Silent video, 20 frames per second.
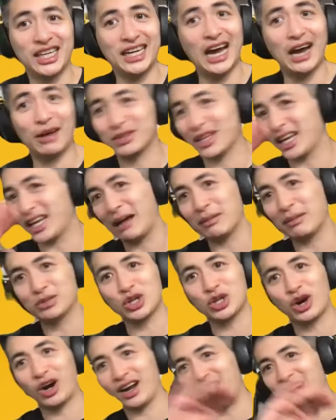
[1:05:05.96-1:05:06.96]
Now I'm like, oh, I'm yeah.
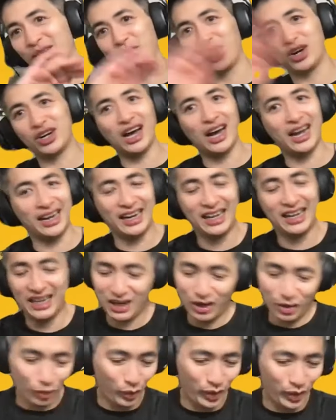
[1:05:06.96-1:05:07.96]
sorry, we're done. I'm a
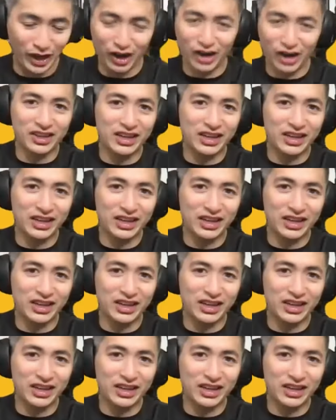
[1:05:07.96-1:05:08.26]
flirt. You'd